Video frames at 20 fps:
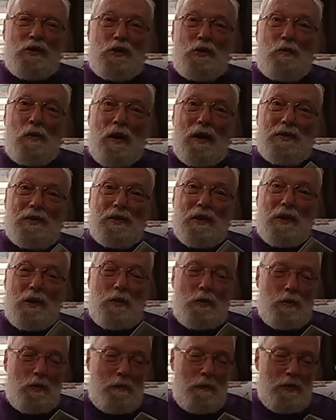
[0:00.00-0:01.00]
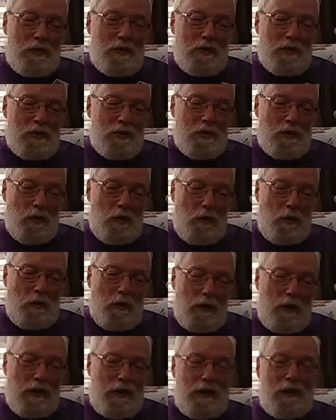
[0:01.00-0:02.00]
she was going to do the mission
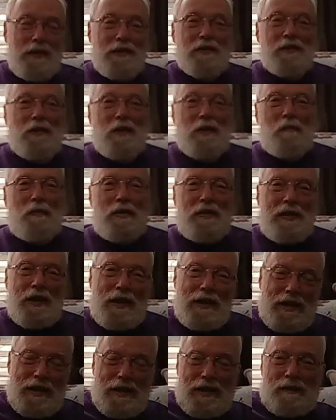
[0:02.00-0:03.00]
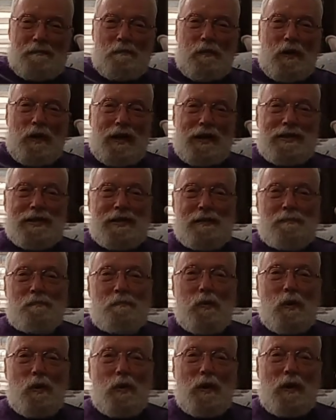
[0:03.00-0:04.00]
story. It's going to be taking place in
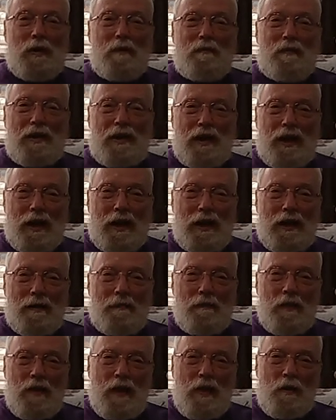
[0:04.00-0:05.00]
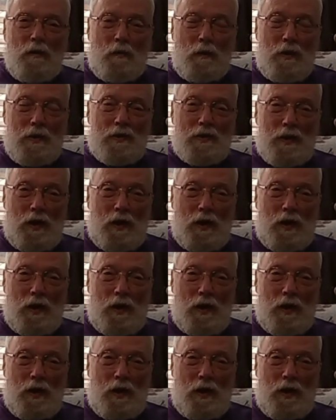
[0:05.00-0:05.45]
Bolivia. We're in